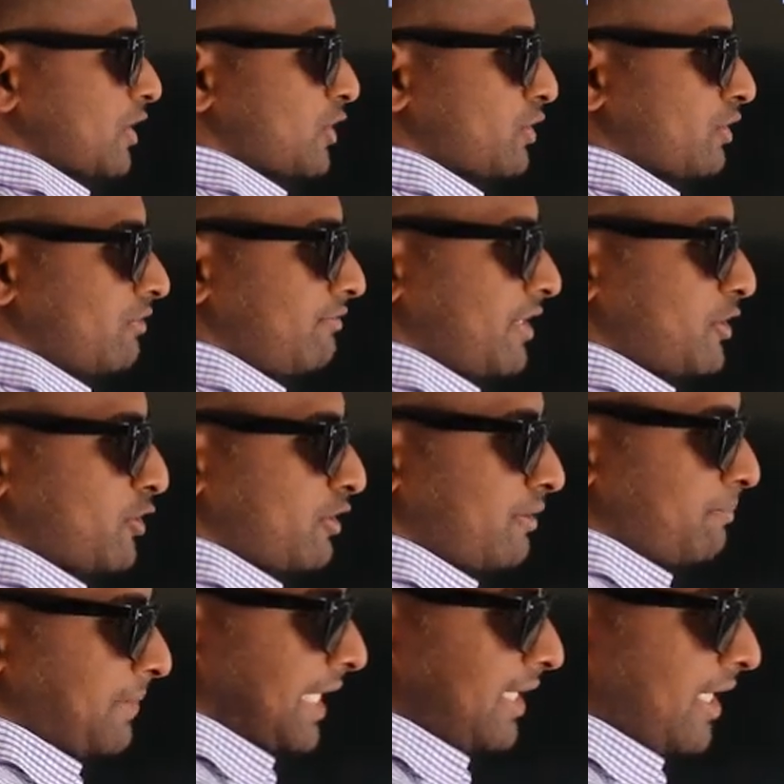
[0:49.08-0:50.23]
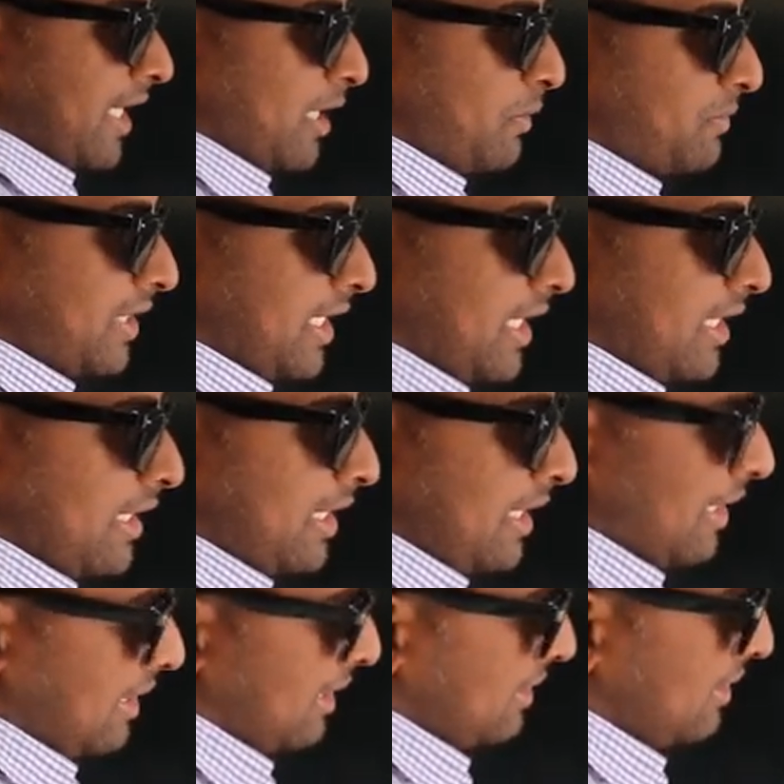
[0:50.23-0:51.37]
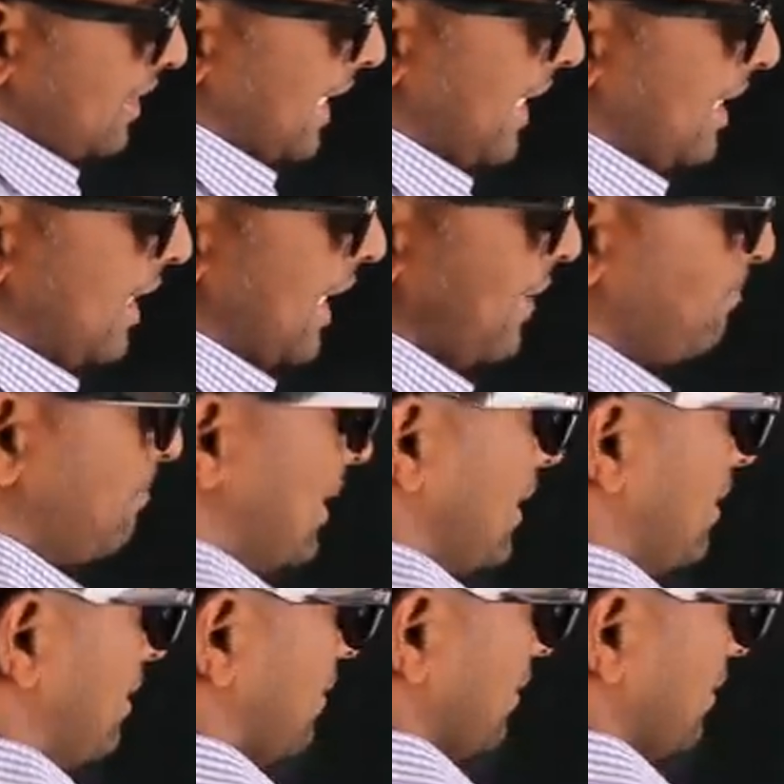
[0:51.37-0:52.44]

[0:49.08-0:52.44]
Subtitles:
So we should bring down the second number.